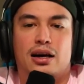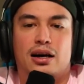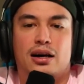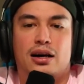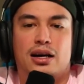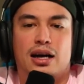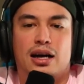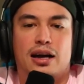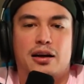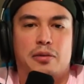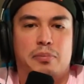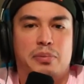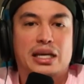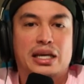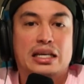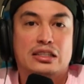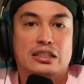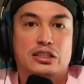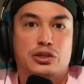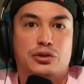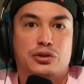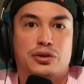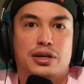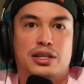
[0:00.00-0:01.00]
kind of
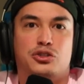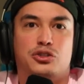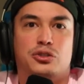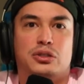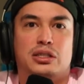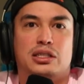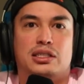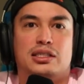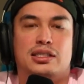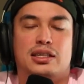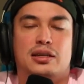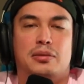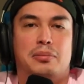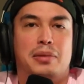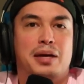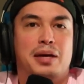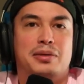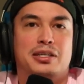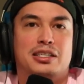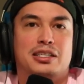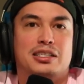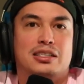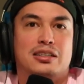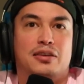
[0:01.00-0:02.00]
piques your interest and
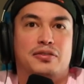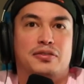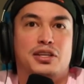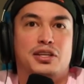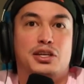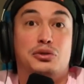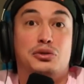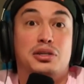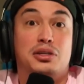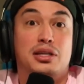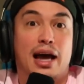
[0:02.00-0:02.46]
maybe stuff that you